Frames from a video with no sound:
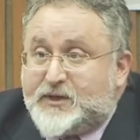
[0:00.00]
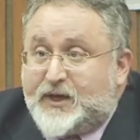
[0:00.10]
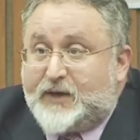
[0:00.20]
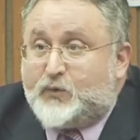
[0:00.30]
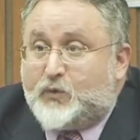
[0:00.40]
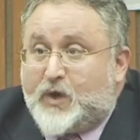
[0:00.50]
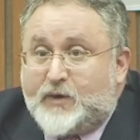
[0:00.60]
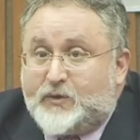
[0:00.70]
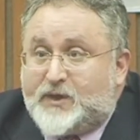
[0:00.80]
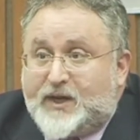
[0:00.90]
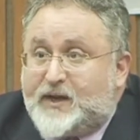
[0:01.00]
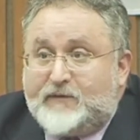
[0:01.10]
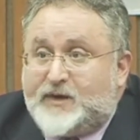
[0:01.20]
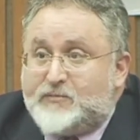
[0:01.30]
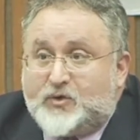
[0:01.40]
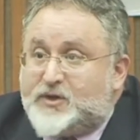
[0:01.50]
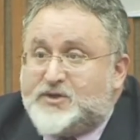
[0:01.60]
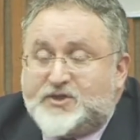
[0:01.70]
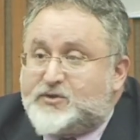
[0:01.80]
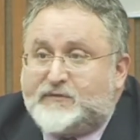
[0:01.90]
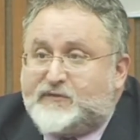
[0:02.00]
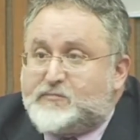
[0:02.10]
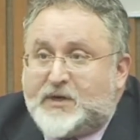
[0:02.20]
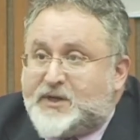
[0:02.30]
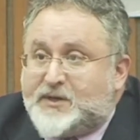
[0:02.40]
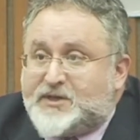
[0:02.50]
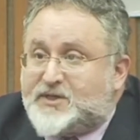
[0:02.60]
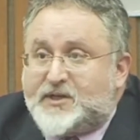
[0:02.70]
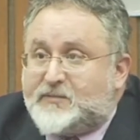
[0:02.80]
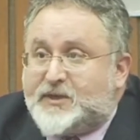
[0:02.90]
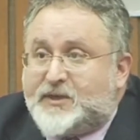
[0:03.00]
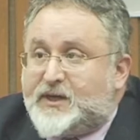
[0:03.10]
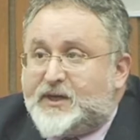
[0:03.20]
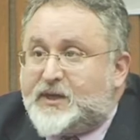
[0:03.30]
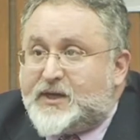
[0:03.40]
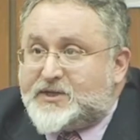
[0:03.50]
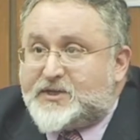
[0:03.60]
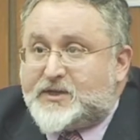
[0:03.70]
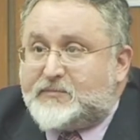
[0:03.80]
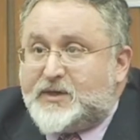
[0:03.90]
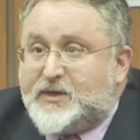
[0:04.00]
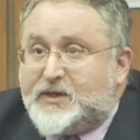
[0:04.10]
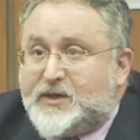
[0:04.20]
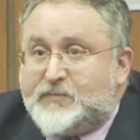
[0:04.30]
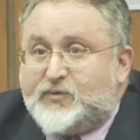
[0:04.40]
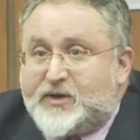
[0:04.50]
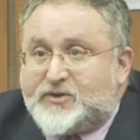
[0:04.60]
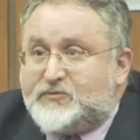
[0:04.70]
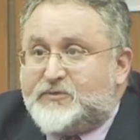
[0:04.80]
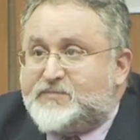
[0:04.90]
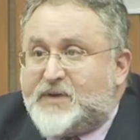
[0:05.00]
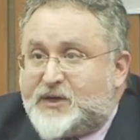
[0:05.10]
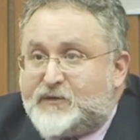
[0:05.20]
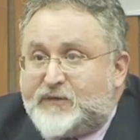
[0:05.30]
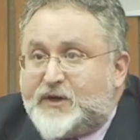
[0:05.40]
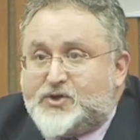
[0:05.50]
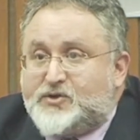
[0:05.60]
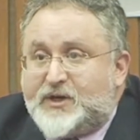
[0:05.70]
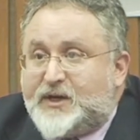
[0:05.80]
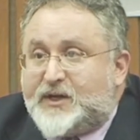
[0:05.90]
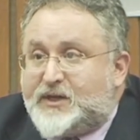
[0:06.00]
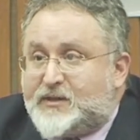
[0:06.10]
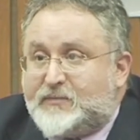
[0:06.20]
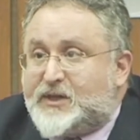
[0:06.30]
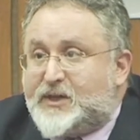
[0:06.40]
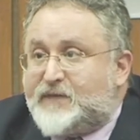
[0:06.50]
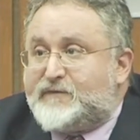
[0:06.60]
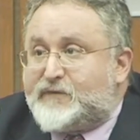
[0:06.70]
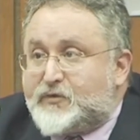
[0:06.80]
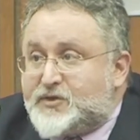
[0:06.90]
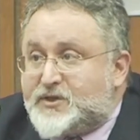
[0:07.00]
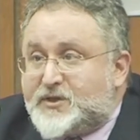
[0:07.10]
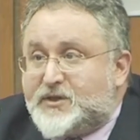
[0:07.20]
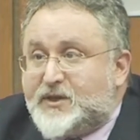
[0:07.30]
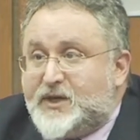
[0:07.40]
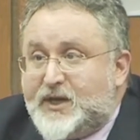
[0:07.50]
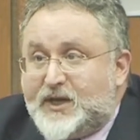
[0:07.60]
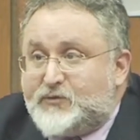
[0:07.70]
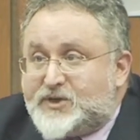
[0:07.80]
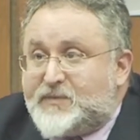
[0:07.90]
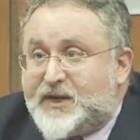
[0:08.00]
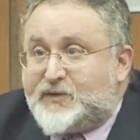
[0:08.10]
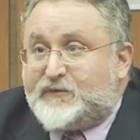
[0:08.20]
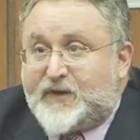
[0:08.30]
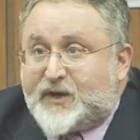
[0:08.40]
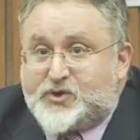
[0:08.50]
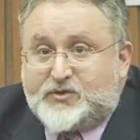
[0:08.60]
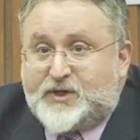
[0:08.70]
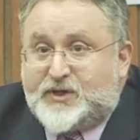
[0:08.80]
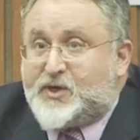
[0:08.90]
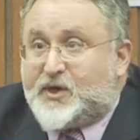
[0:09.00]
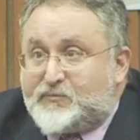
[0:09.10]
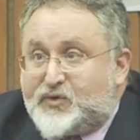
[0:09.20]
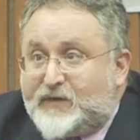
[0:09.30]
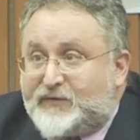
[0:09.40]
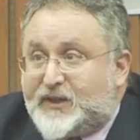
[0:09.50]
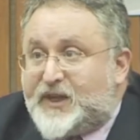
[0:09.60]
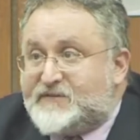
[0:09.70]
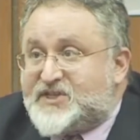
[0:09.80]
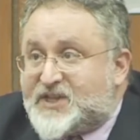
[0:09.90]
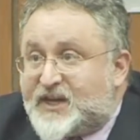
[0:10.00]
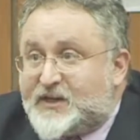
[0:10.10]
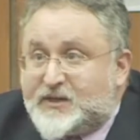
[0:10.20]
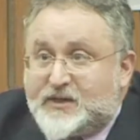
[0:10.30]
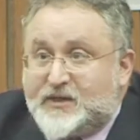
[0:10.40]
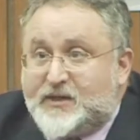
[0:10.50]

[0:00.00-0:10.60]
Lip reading: And why would they have any more concern for money this time than they had last time? The browser was manufactured in academic life first. It was manufactured in nonprofit life second.